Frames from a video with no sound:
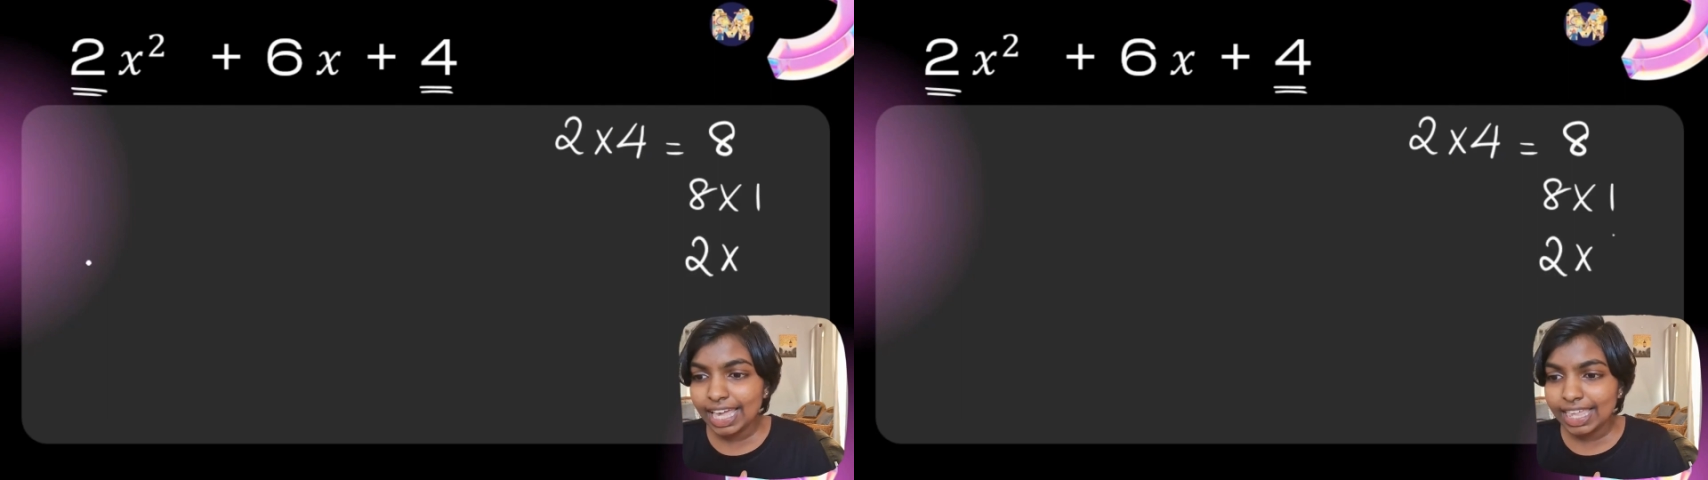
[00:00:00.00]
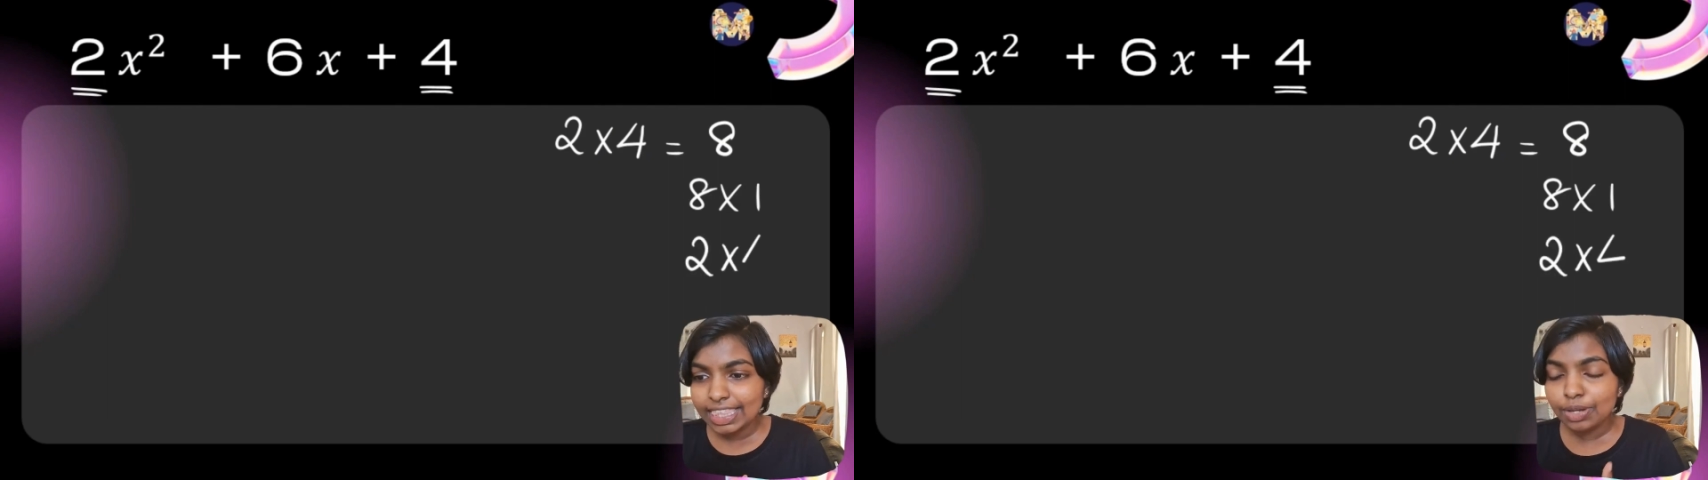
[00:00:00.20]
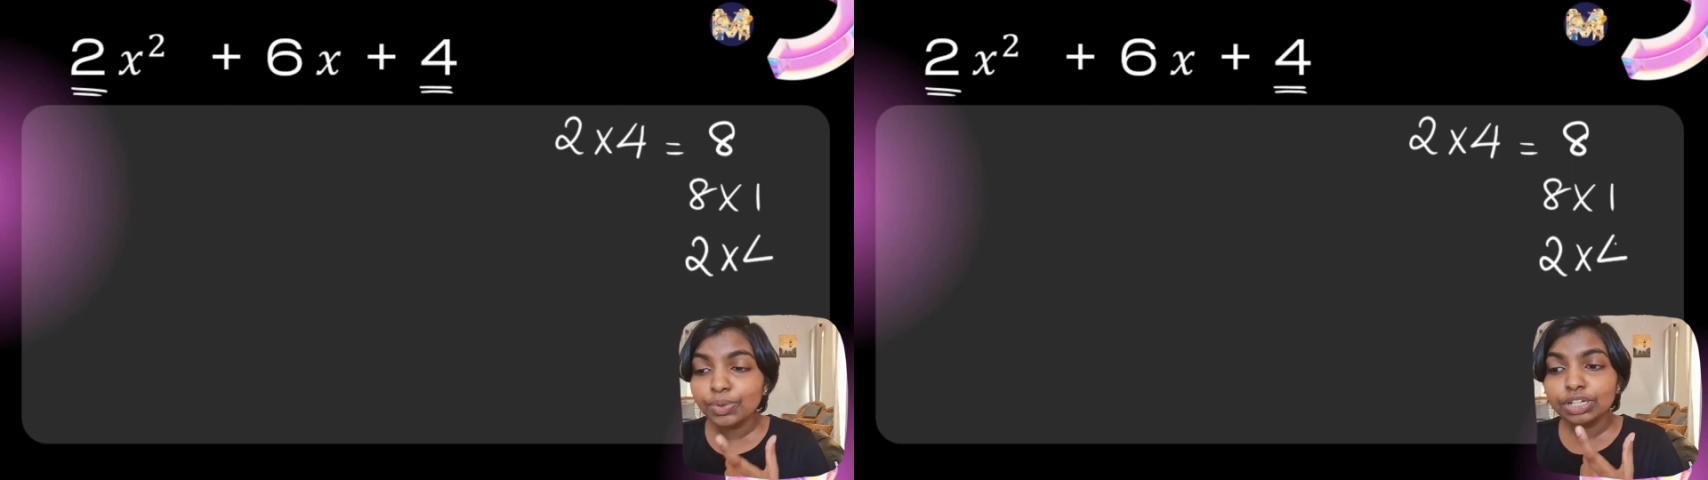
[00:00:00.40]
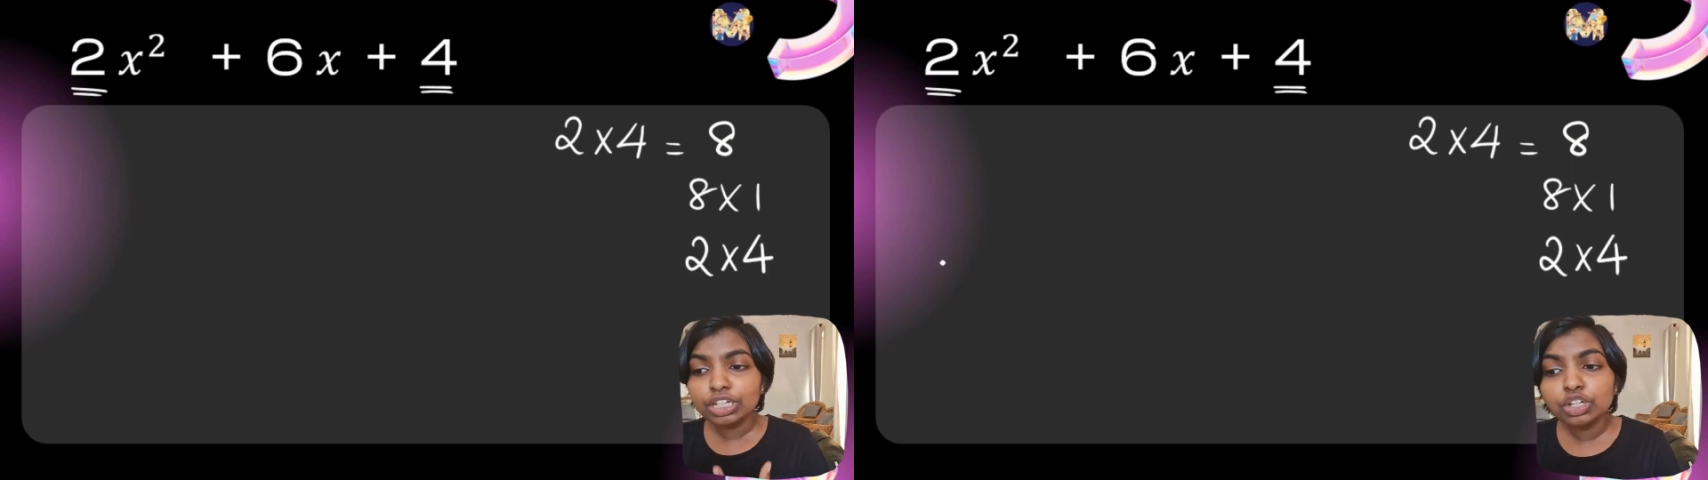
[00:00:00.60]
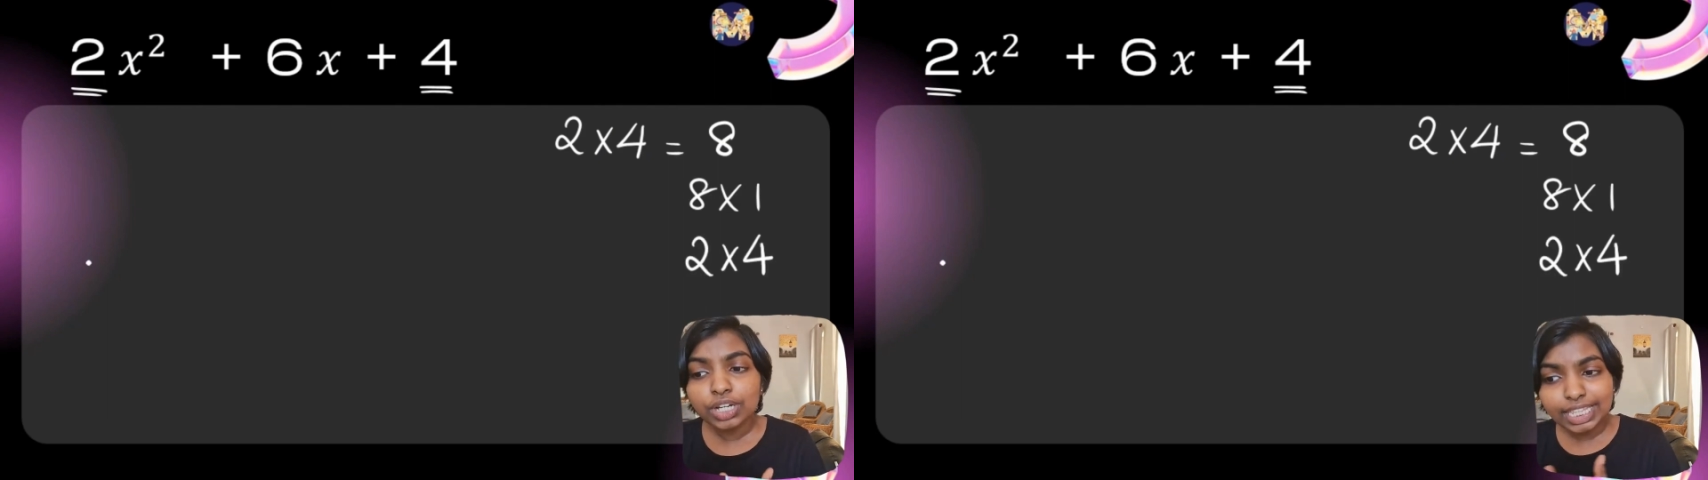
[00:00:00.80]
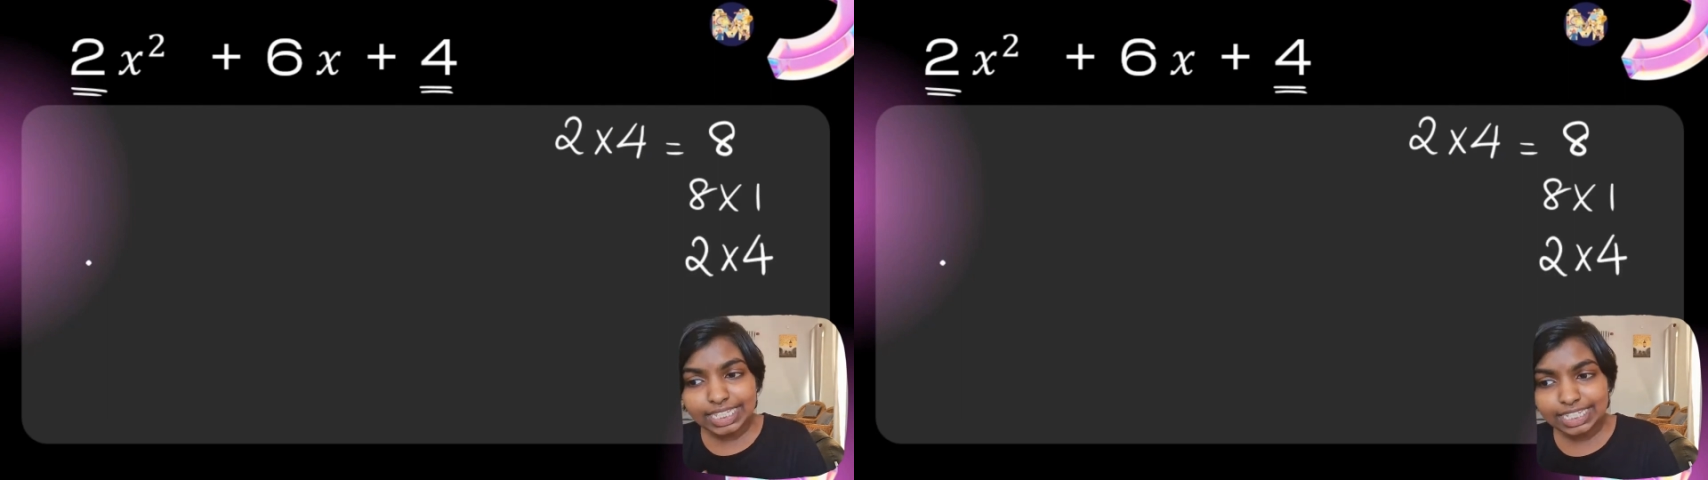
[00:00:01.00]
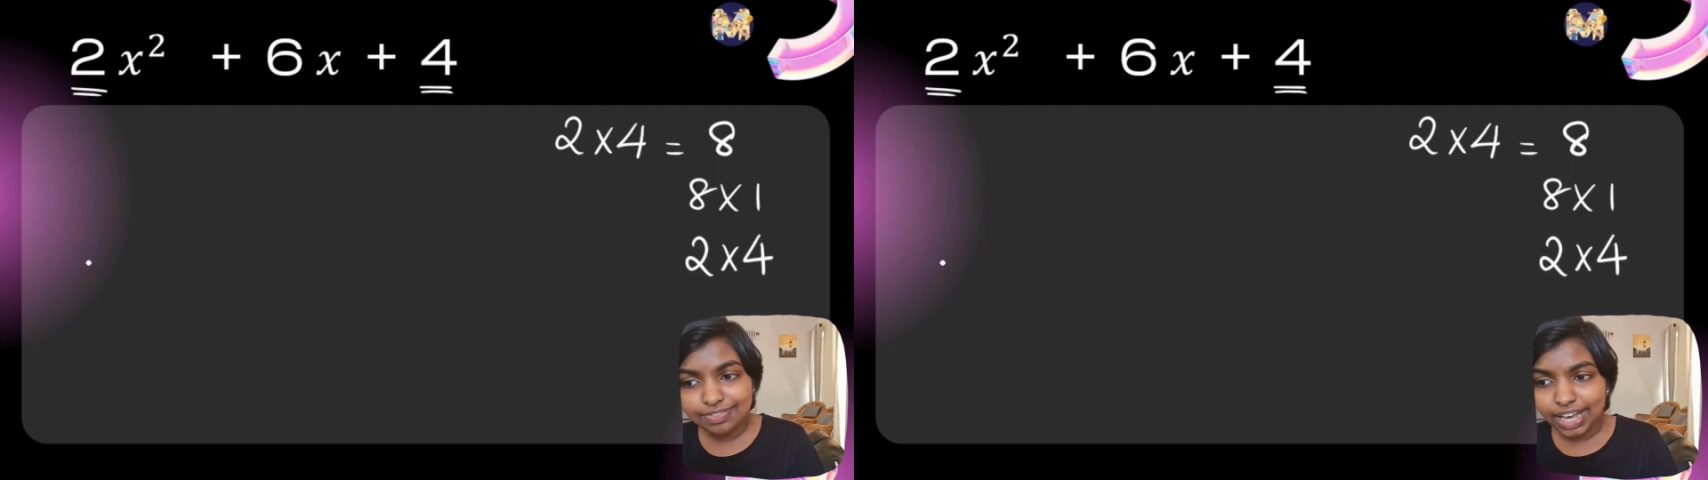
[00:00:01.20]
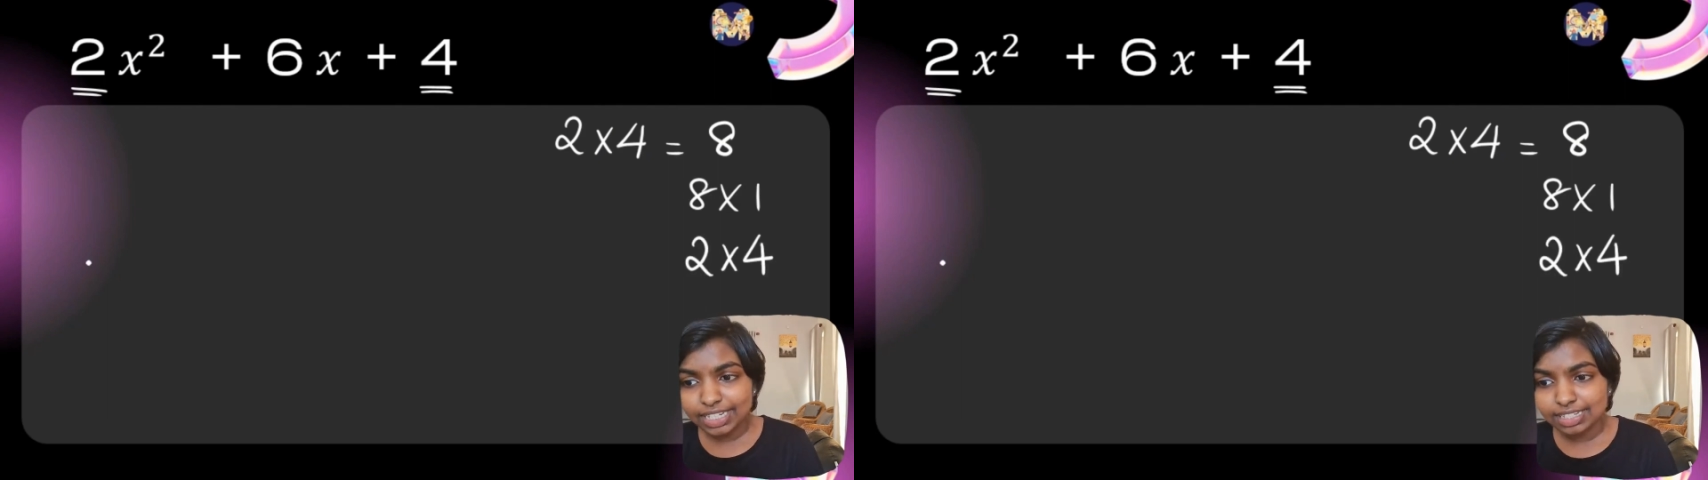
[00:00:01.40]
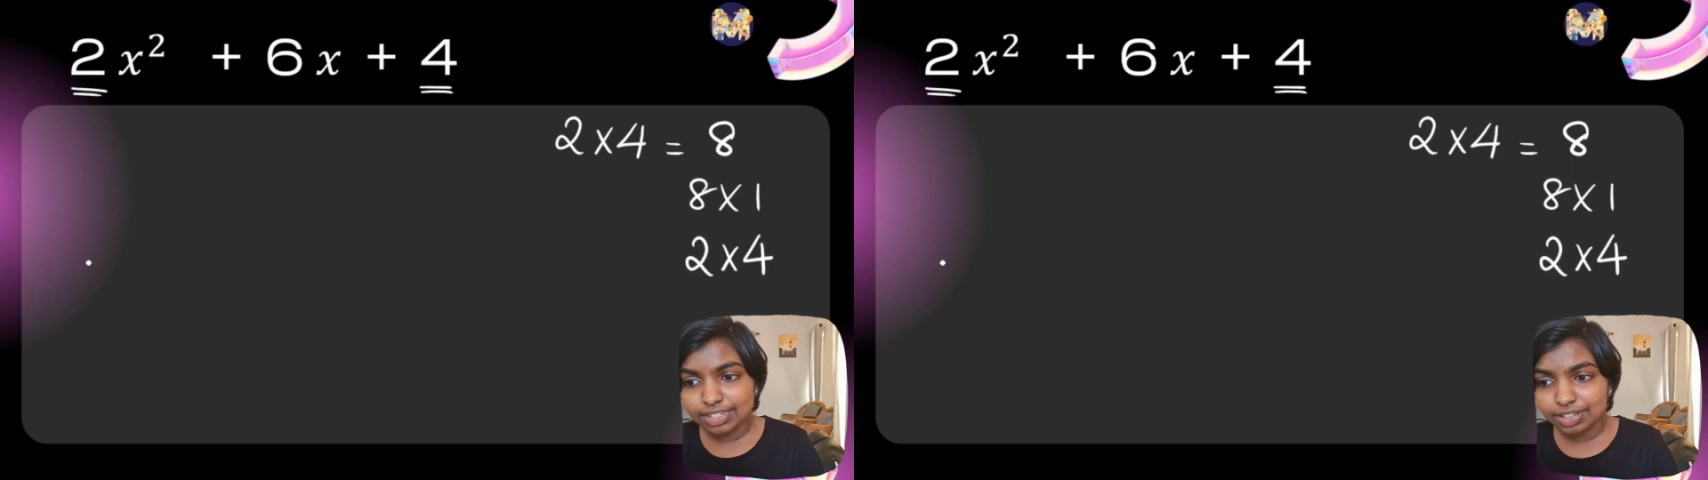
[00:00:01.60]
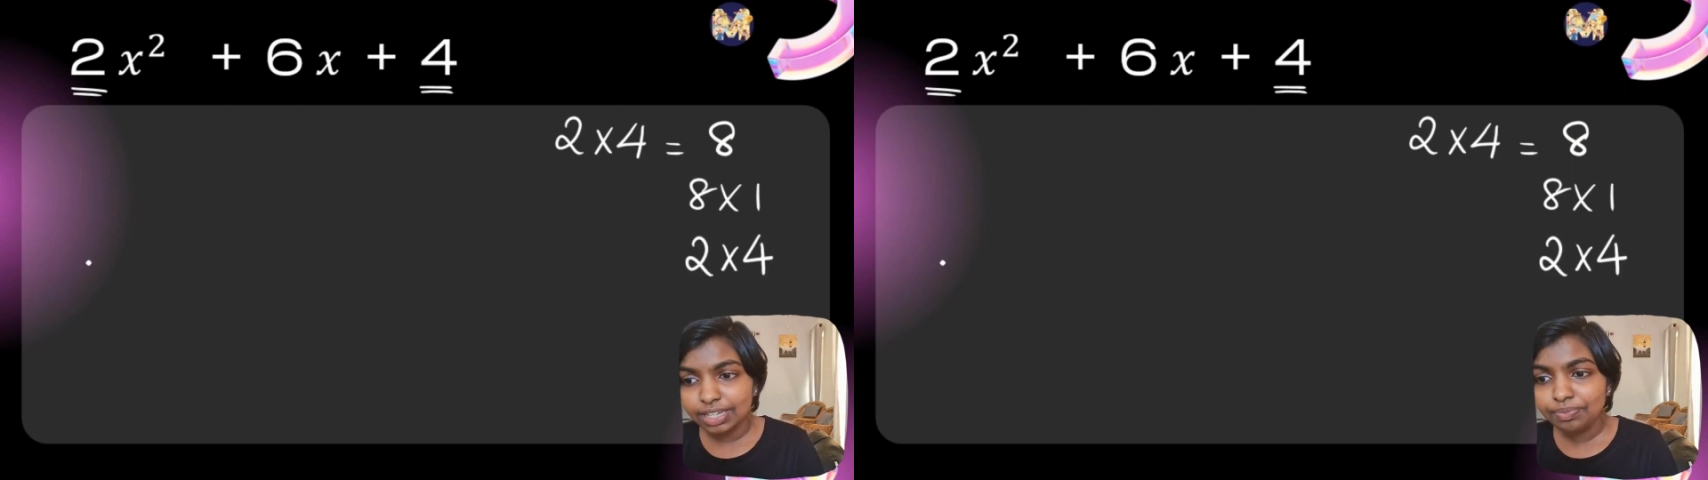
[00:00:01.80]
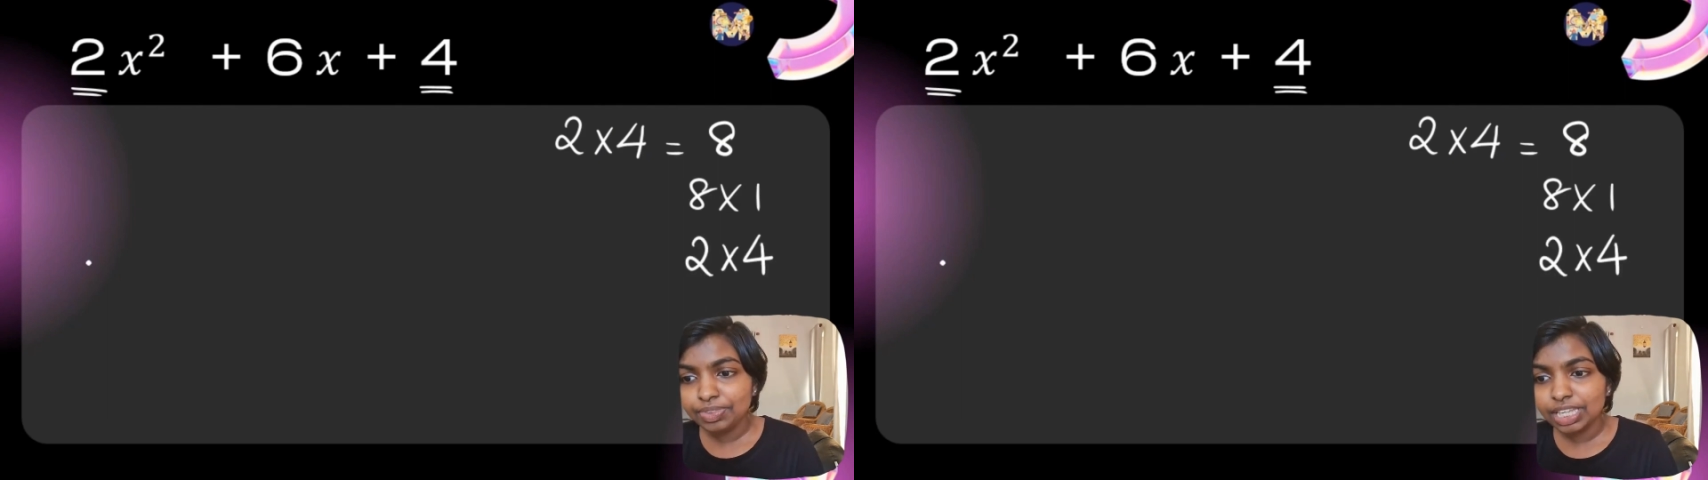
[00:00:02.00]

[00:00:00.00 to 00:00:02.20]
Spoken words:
Then we're going to look at these factors, okay?